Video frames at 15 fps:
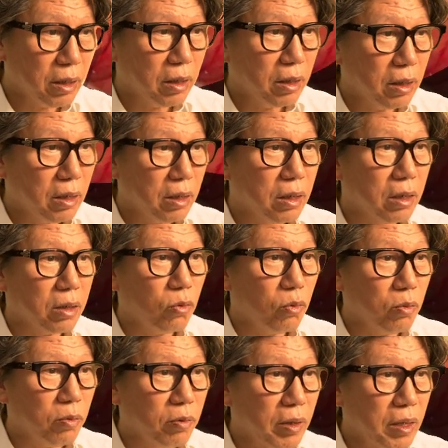This tooth
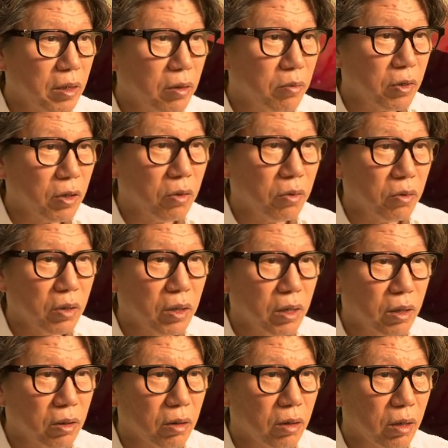does not have an
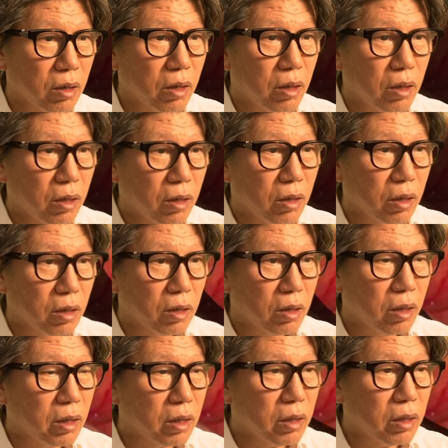overbite.
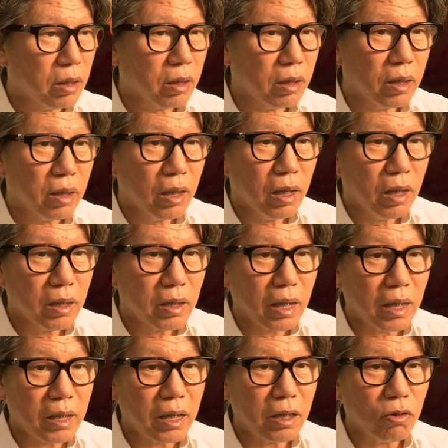There, the
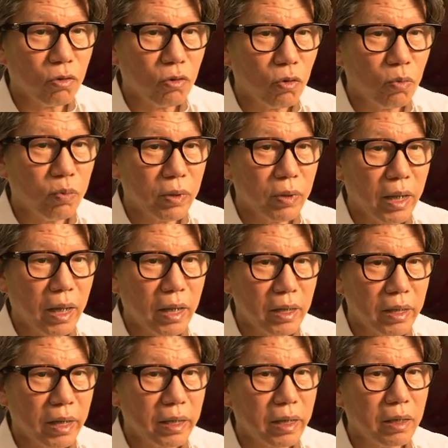relatively higher tooth guides the
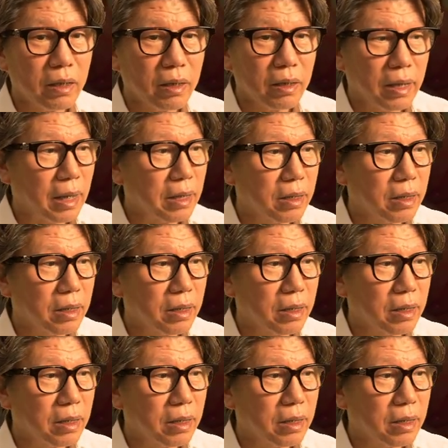relatively lower